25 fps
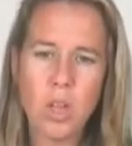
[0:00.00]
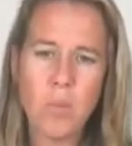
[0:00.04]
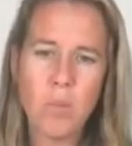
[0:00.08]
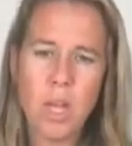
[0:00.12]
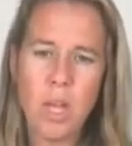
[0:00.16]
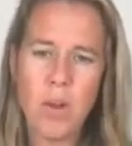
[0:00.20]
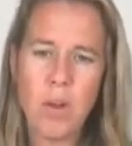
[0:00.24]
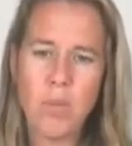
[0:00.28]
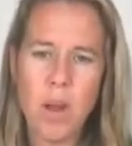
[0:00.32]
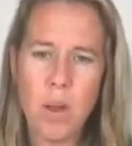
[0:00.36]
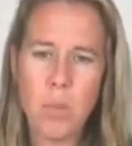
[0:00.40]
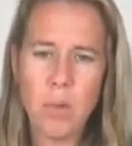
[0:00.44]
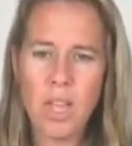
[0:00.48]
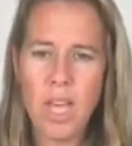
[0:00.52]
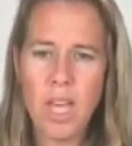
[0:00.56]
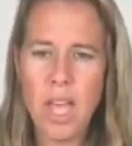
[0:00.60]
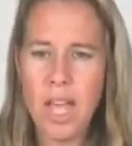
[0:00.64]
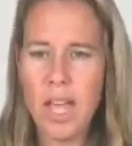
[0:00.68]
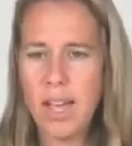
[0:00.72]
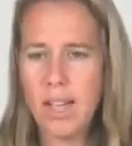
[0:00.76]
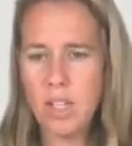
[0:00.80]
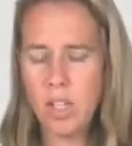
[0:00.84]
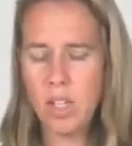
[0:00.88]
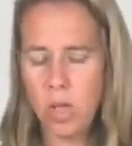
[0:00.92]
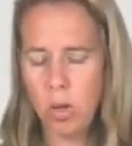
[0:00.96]
You can play around with the
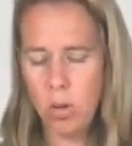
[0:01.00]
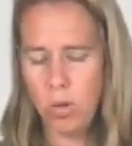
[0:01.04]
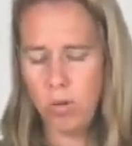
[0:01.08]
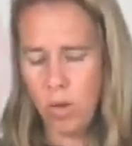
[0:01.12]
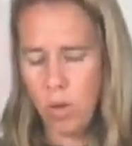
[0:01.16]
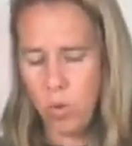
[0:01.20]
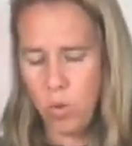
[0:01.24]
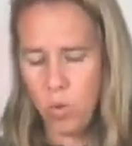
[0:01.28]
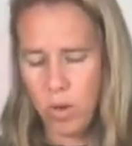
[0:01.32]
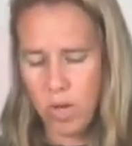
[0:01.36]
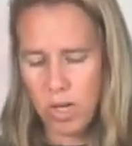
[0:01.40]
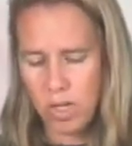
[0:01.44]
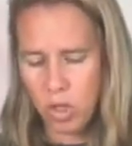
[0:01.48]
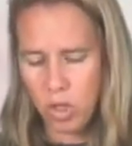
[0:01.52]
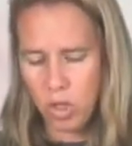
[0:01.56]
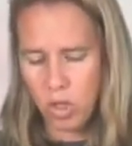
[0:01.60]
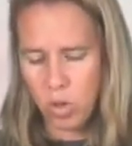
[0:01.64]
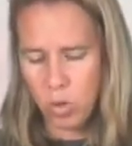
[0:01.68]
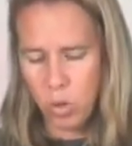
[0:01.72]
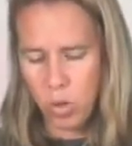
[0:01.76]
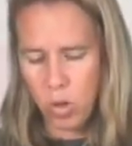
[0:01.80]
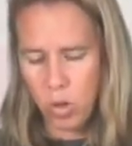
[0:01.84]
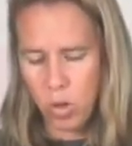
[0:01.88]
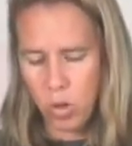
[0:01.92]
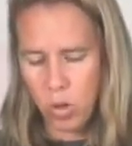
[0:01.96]
hat too if you want it
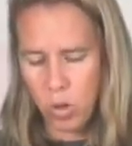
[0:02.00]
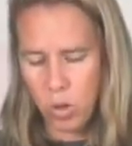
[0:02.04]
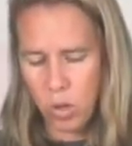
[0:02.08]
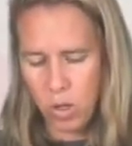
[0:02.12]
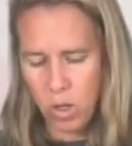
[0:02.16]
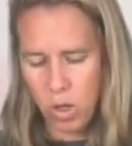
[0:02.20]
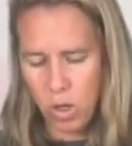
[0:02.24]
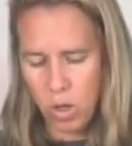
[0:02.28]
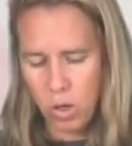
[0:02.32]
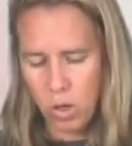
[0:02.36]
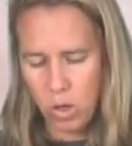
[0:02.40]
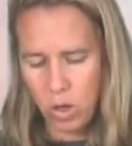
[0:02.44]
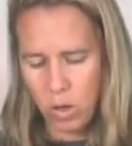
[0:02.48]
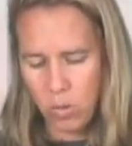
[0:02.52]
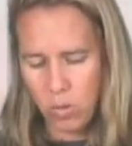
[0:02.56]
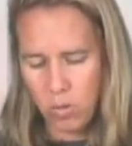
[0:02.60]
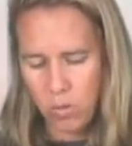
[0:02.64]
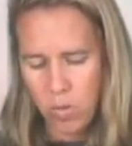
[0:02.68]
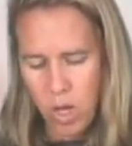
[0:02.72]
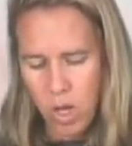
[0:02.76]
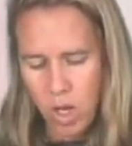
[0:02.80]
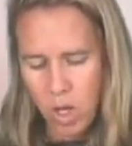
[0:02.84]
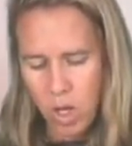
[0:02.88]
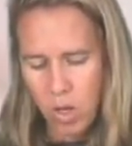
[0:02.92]
shorter or longer.